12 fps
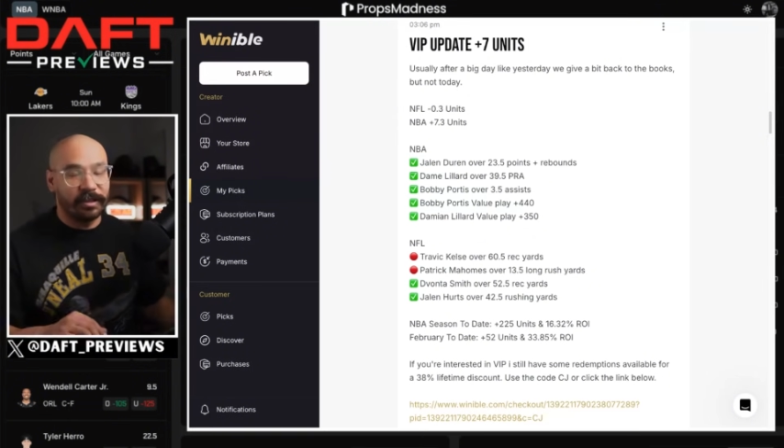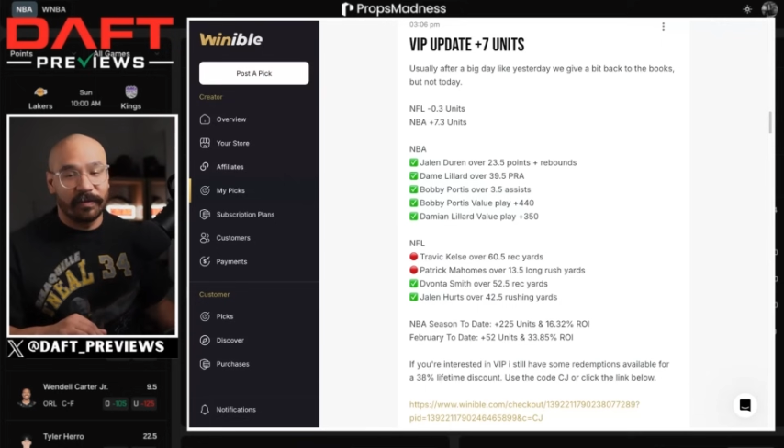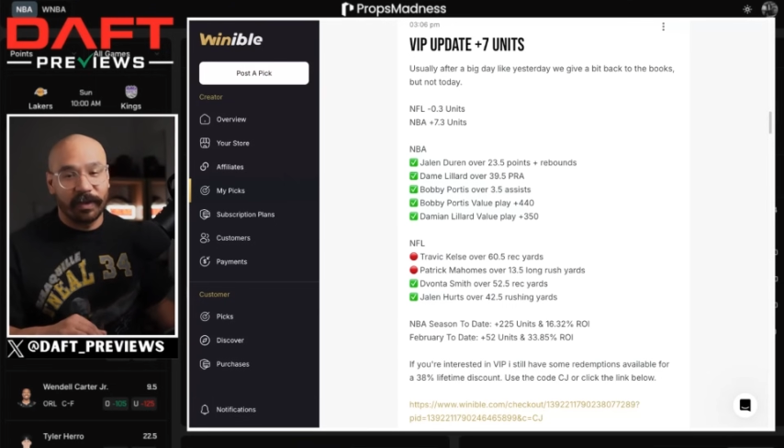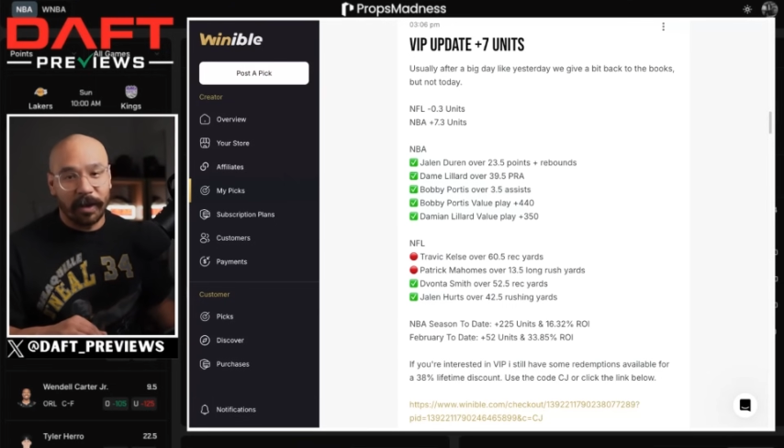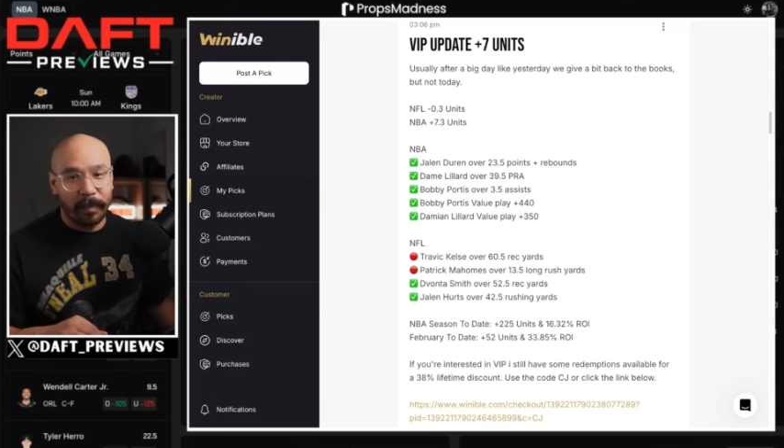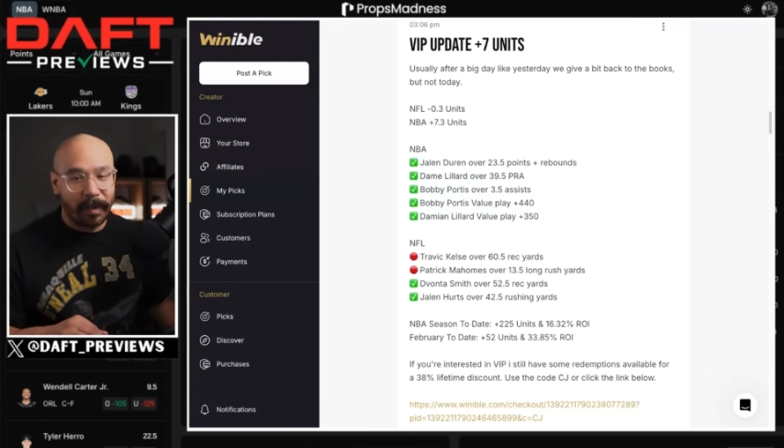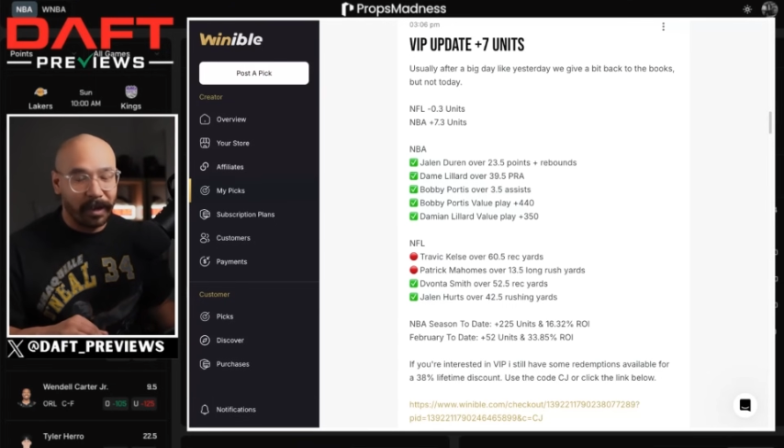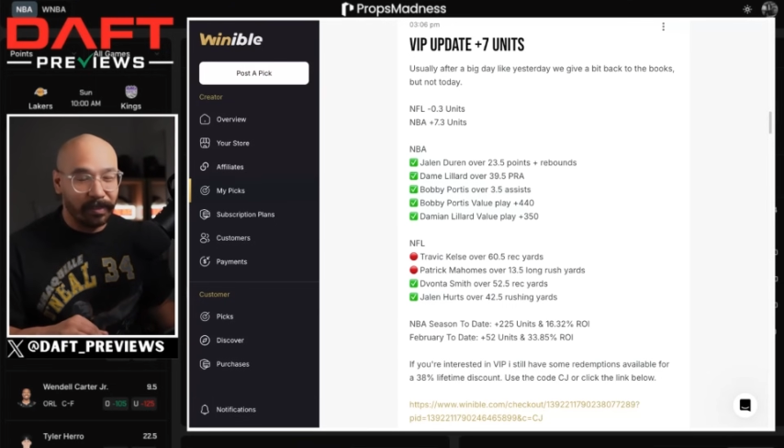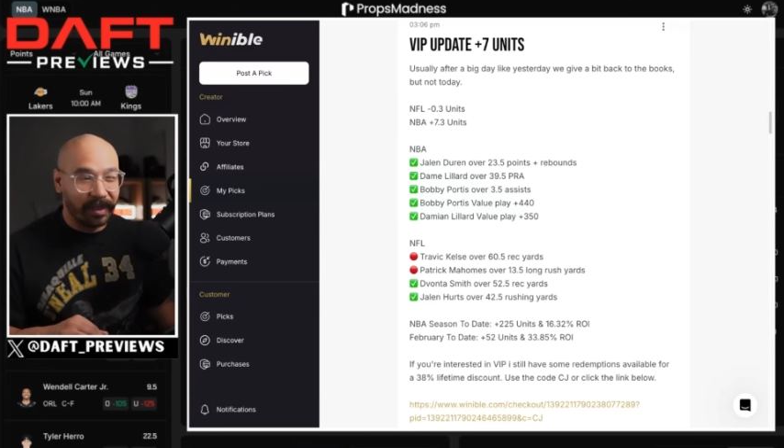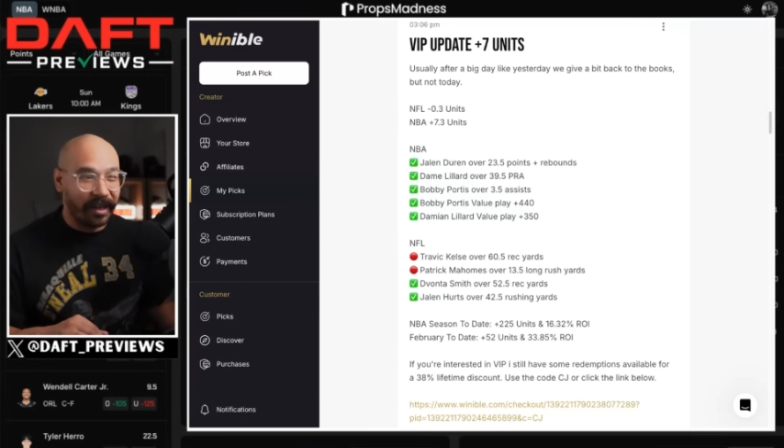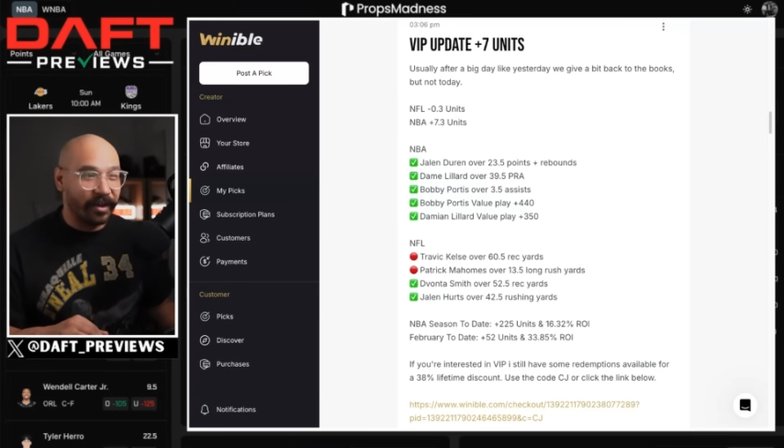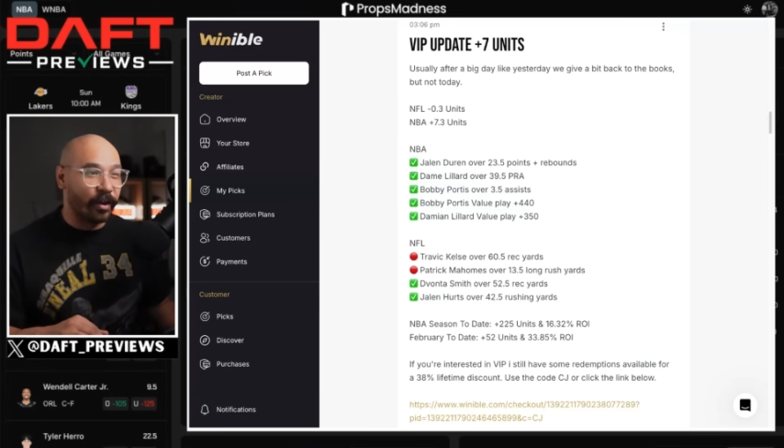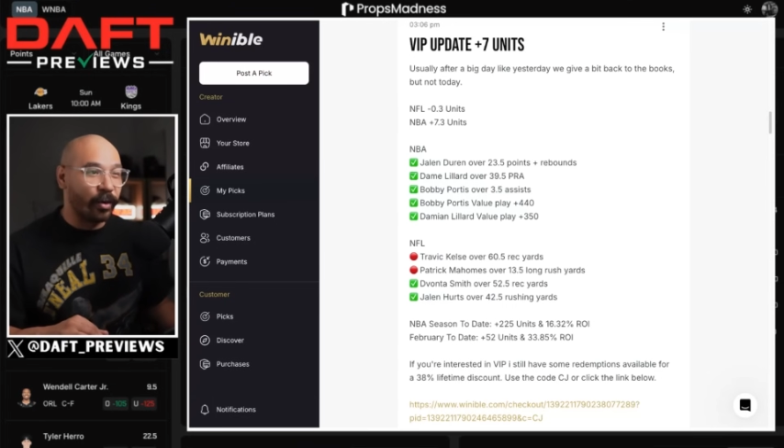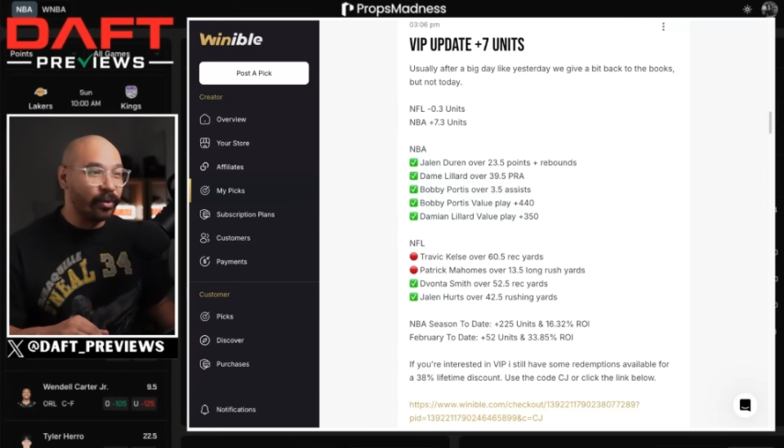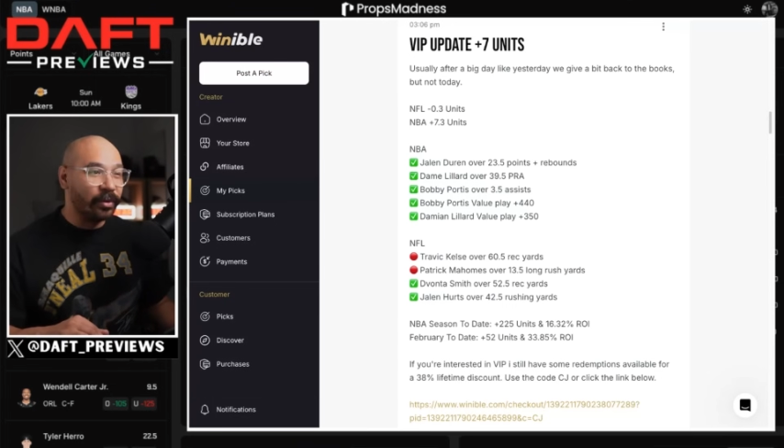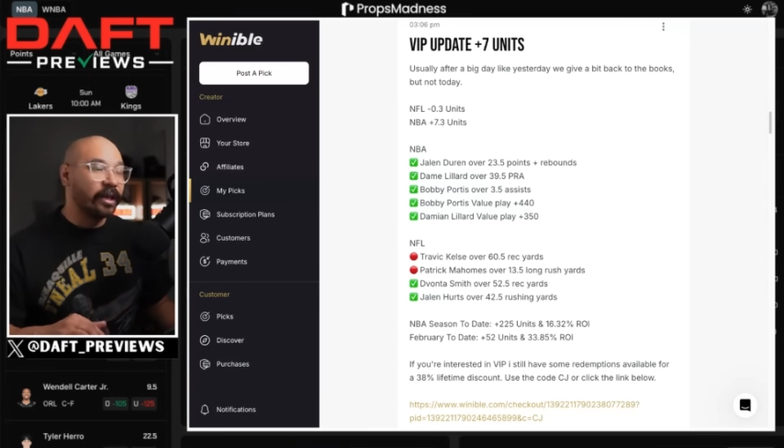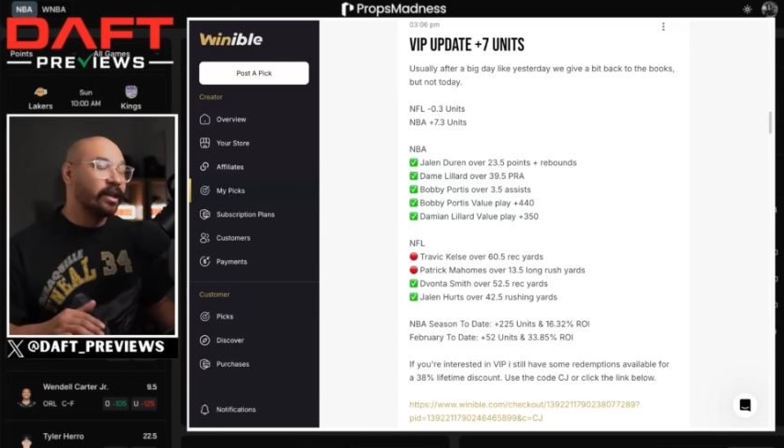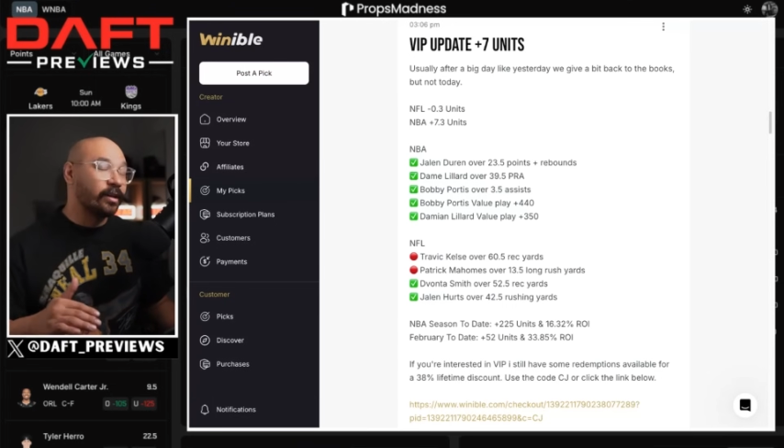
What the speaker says: VIP play only.